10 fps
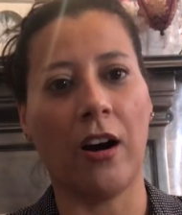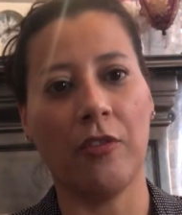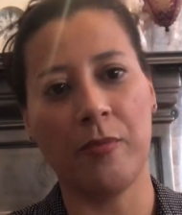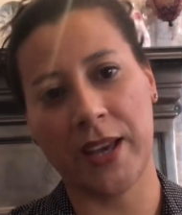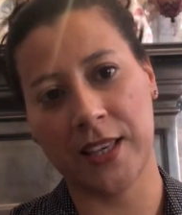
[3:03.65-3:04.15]

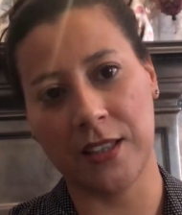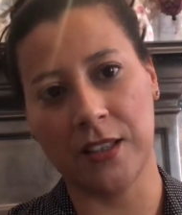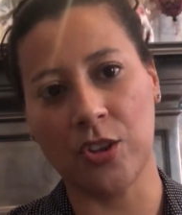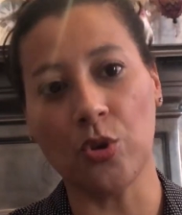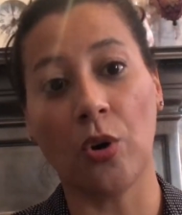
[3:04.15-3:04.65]
of
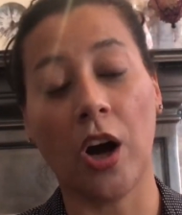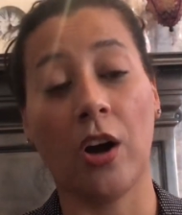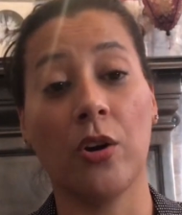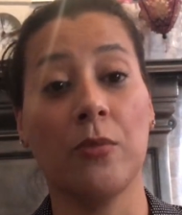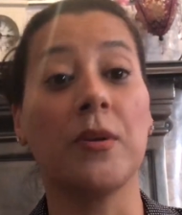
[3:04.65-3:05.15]
making your
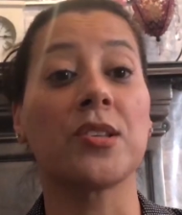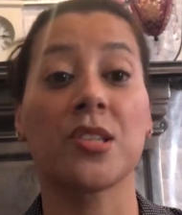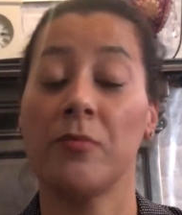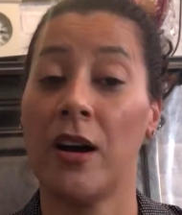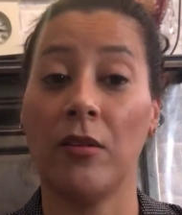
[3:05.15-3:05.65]
home
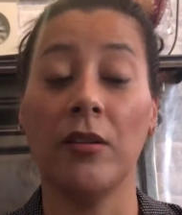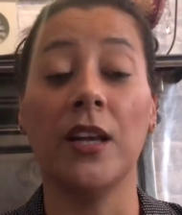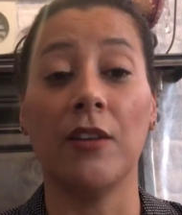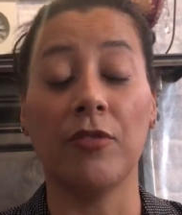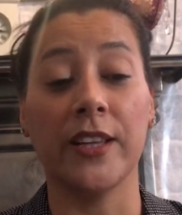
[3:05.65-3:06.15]
smell
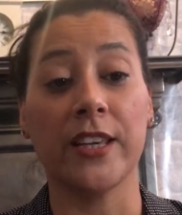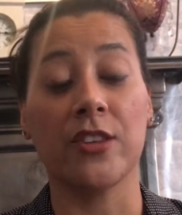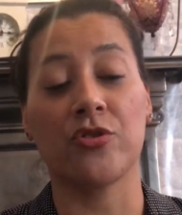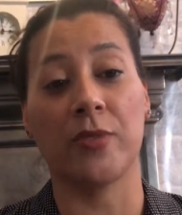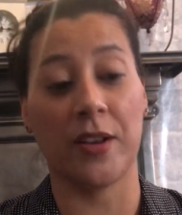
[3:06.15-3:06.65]

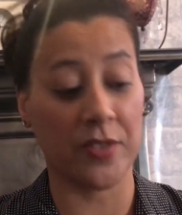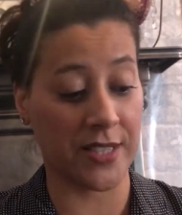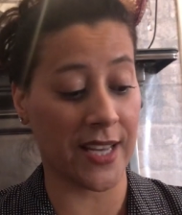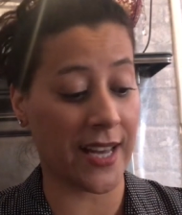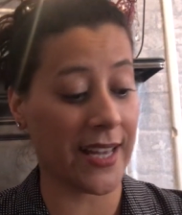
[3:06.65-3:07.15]
lovely throughout the
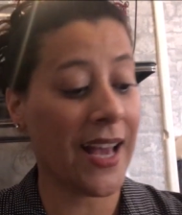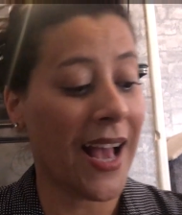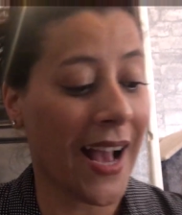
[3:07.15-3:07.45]
day.